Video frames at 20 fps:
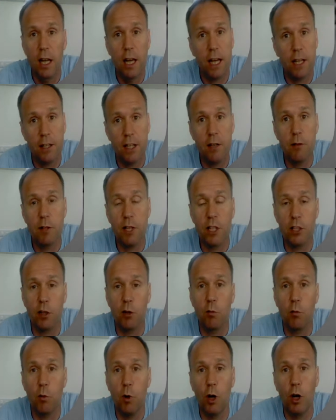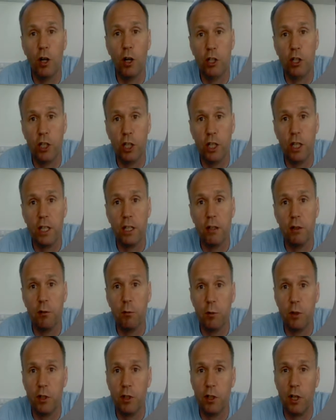And then there's a worksheet
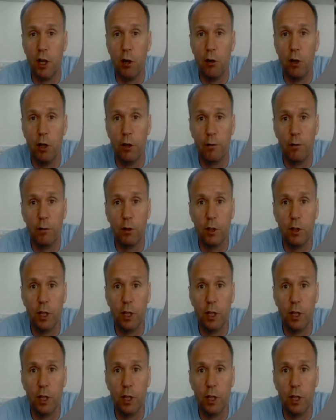with a whole lot of